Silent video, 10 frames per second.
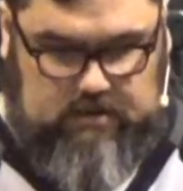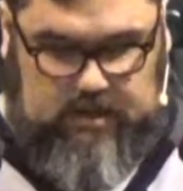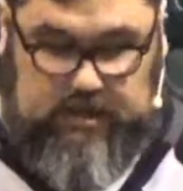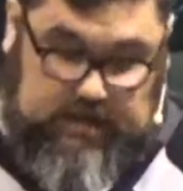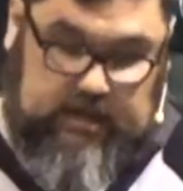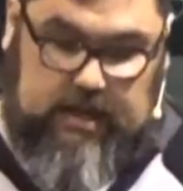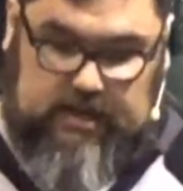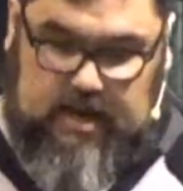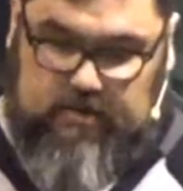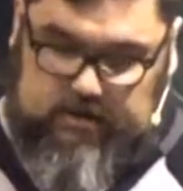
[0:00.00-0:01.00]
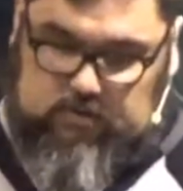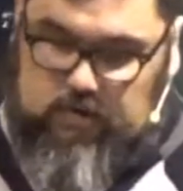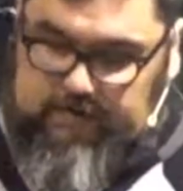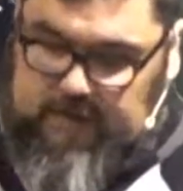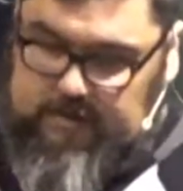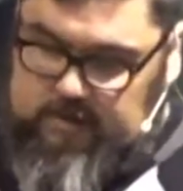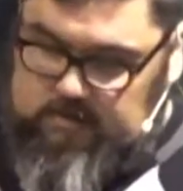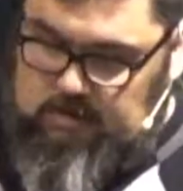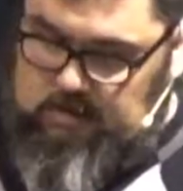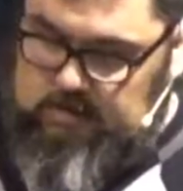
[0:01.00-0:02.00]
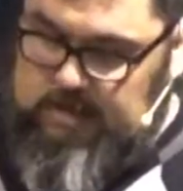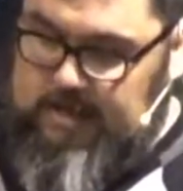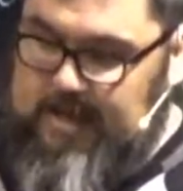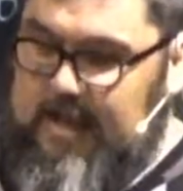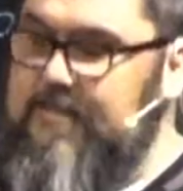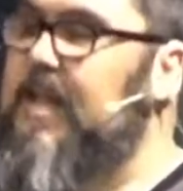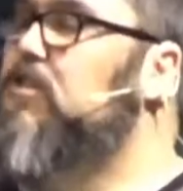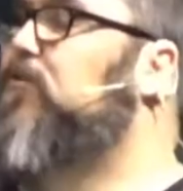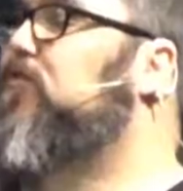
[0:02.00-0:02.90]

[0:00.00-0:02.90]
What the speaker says: In Kent County, it's $25,000. That's